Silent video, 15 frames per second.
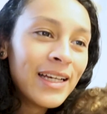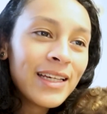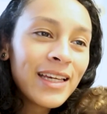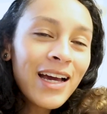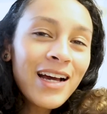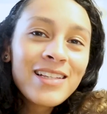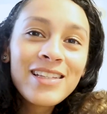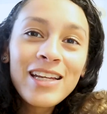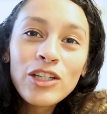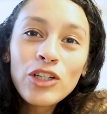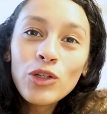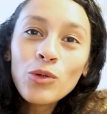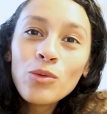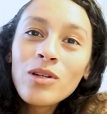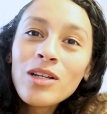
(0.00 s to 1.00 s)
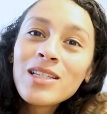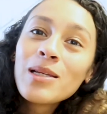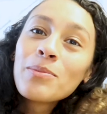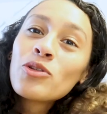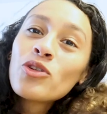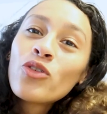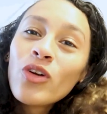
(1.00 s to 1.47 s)
yeah, stay tuned,
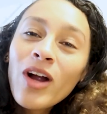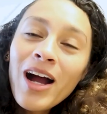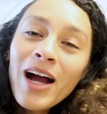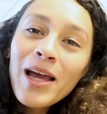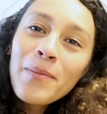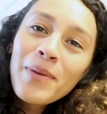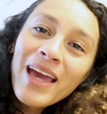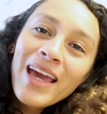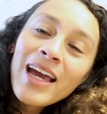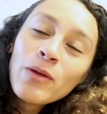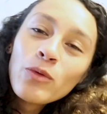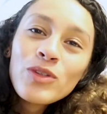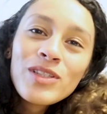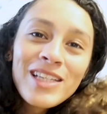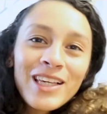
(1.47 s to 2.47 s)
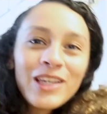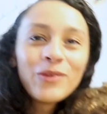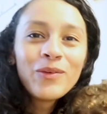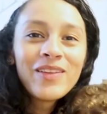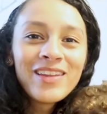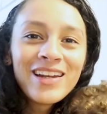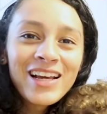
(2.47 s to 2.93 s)
subscribe, and we'll see
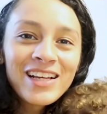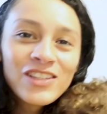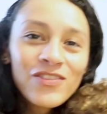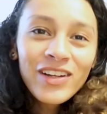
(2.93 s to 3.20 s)
you in the next